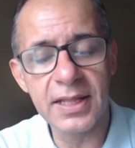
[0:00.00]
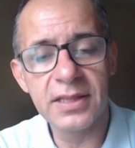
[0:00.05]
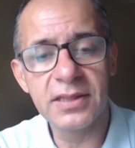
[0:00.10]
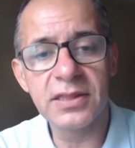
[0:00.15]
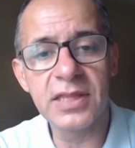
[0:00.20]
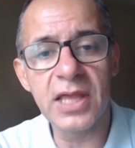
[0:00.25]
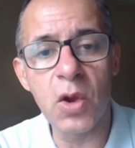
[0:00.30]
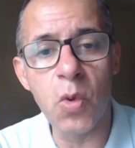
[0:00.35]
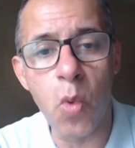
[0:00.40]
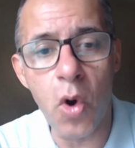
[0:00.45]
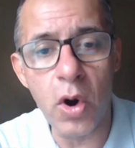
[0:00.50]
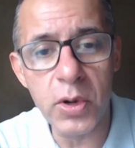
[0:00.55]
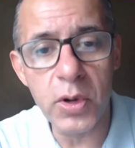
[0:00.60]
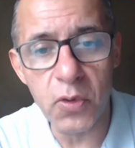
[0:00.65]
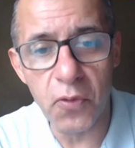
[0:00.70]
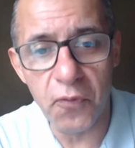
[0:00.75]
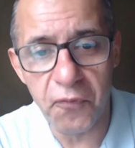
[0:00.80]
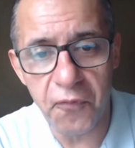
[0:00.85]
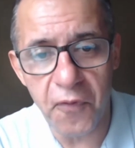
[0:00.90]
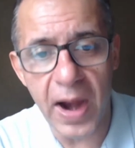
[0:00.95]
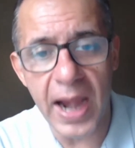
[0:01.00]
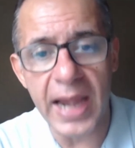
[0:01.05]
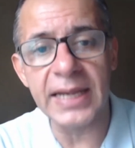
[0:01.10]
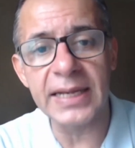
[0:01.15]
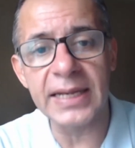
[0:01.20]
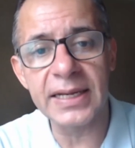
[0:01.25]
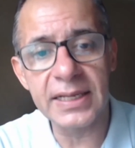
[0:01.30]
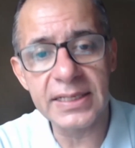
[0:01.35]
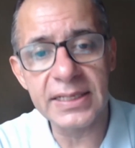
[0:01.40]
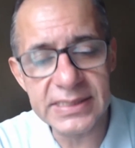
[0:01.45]
they want to
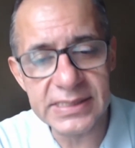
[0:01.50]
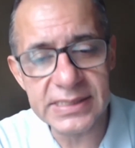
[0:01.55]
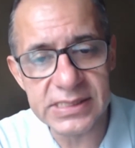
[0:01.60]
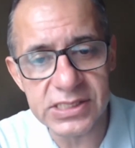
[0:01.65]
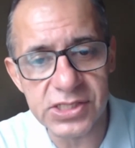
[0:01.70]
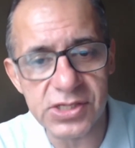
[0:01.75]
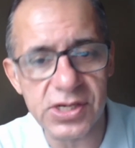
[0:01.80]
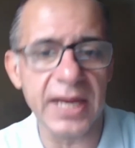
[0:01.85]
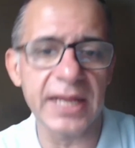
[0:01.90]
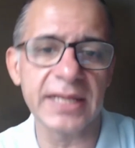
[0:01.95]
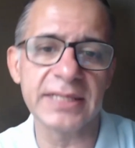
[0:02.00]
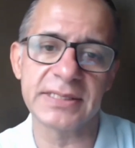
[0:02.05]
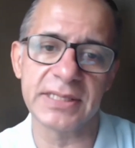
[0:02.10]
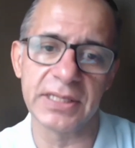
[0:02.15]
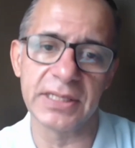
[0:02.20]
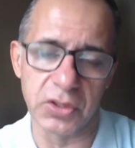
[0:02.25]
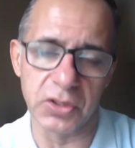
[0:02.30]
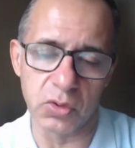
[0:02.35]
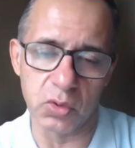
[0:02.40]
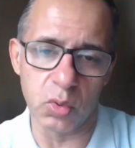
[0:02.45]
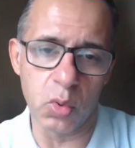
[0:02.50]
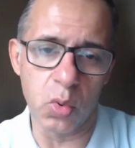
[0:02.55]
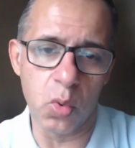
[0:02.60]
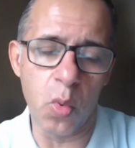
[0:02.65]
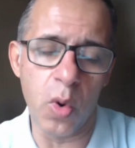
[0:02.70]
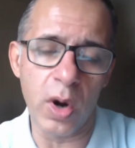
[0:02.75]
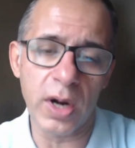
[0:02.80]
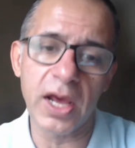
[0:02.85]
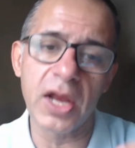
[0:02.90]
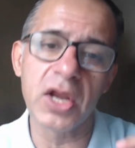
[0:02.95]
find strengths in you.
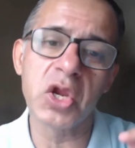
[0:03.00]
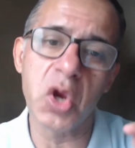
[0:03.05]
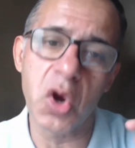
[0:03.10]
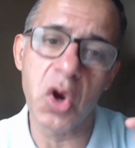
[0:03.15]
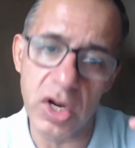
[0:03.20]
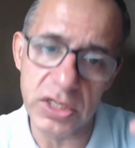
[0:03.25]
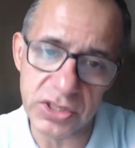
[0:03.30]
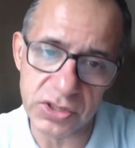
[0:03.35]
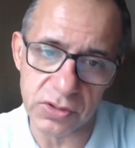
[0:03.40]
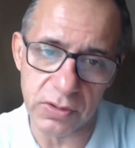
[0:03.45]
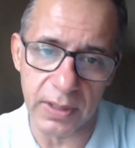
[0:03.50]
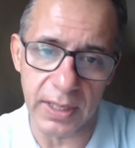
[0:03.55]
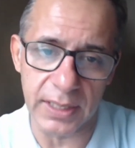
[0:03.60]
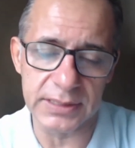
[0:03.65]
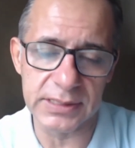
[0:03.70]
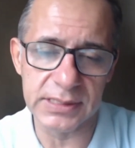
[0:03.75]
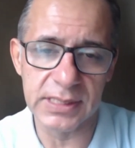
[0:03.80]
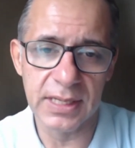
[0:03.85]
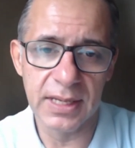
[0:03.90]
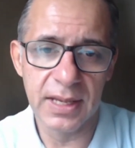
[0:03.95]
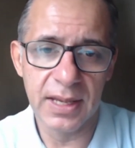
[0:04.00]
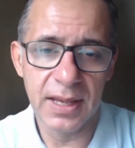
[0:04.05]
What are your strengths?